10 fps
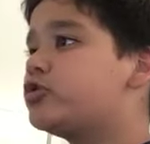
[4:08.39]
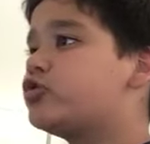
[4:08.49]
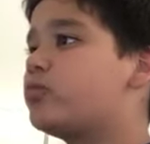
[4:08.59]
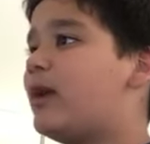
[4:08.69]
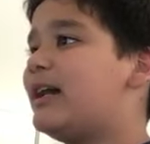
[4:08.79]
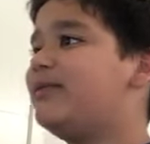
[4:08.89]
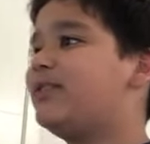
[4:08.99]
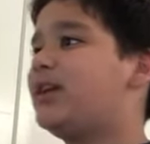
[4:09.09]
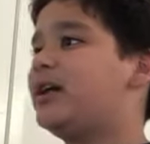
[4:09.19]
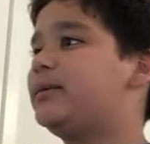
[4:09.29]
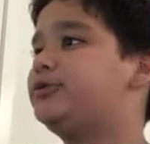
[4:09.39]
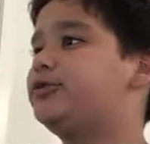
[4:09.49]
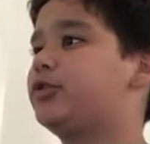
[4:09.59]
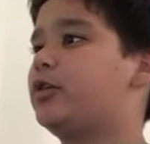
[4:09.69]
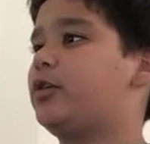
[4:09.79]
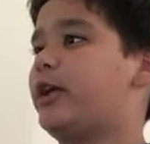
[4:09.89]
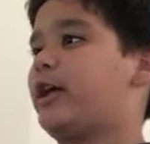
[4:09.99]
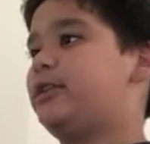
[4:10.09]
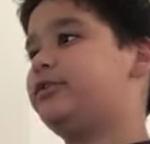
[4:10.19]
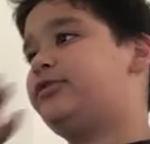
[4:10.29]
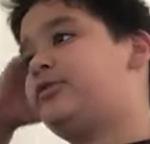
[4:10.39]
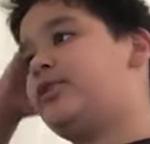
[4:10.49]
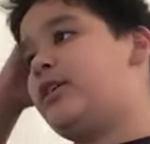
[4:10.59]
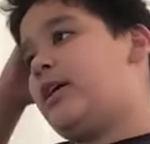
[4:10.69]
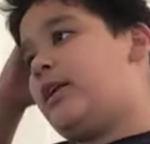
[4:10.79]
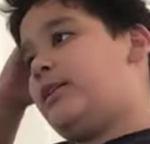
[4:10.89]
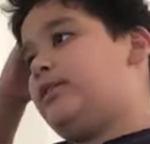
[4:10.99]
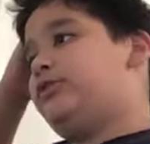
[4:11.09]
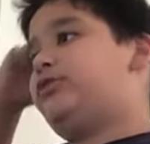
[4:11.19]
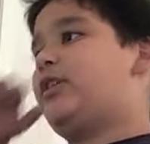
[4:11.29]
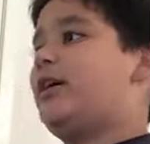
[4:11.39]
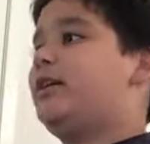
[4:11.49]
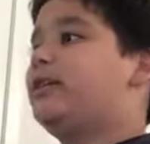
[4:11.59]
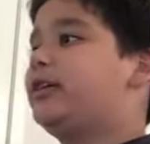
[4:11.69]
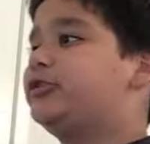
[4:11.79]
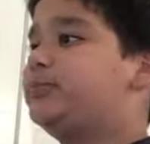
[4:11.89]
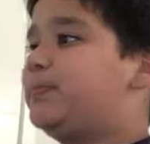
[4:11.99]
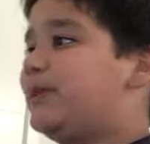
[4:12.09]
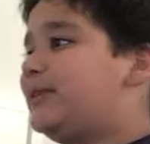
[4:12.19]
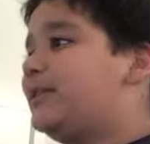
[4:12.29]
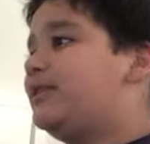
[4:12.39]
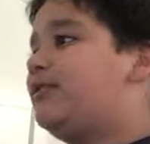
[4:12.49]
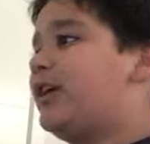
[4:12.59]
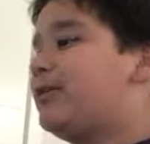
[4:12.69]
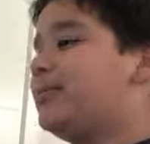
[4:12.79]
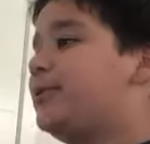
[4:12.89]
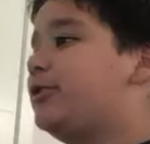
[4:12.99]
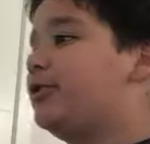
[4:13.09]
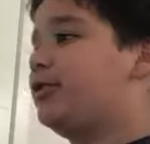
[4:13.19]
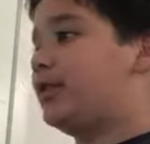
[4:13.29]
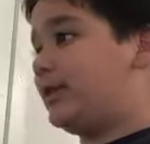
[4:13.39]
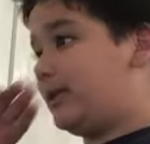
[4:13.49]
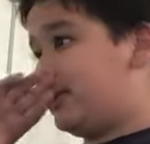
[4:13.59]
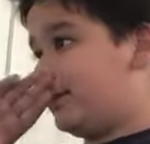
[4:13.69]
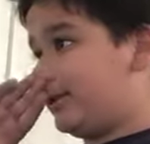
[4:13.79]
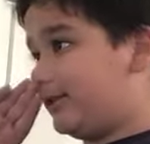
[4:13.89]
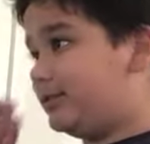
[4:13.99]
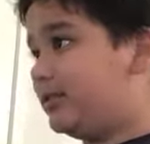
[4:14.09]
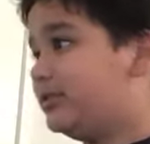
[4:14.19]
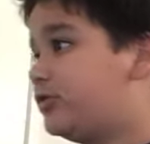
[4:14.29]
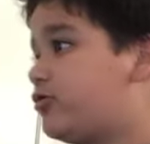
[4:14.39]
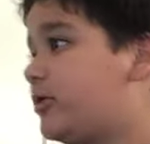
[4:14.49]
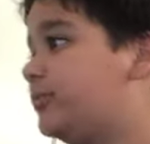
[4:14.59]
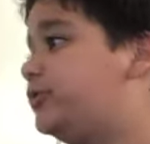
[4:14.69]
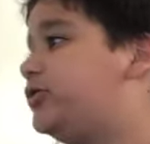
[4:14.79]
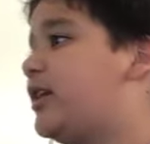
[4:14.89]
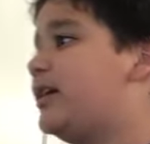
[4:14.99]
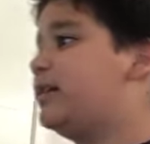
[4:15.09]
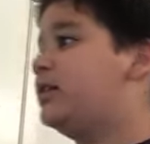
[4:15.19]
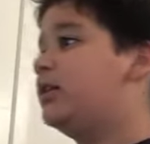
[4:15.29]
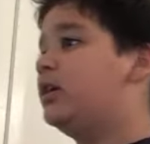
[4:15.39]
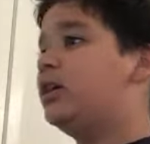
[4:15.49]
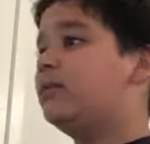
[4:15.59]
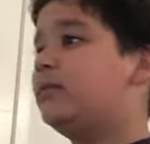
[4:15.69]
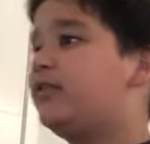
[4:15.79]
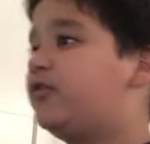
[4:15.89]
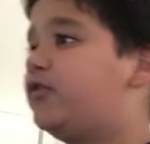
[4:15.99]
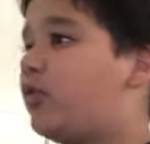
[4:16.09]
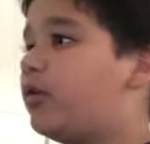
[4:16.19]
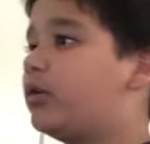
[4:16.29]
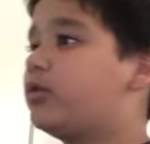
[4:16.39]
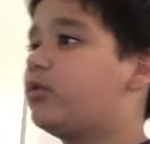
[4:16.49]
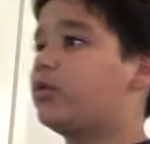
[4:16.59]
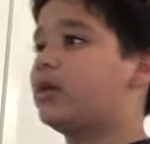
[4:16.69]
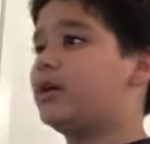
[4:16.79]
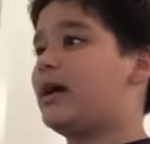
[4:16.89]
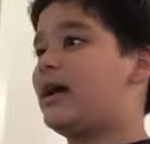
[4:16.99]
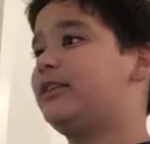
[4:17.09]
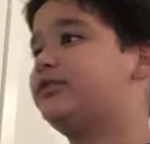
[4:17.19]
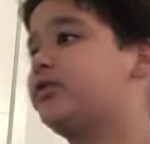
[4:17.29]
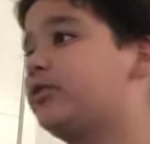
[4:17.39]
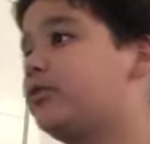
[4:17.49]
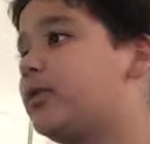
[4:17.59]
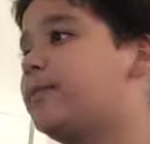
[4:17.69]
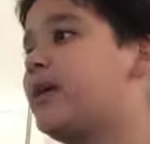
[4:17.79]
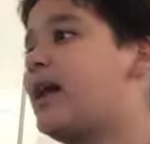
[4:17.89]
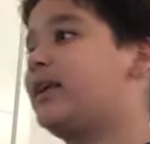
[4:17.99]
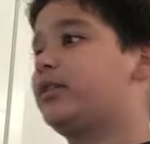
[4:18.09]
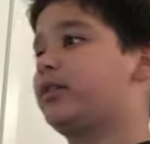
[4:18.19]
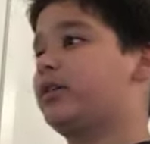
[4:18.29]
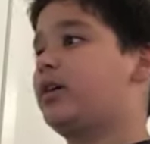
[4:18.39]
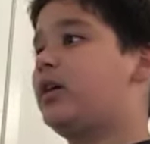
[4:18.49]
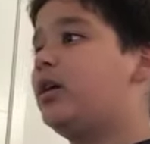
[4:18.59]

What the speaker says: Do I have a lot of surrogates? And they're speaking very beautifully. Trump said before court as the group gathered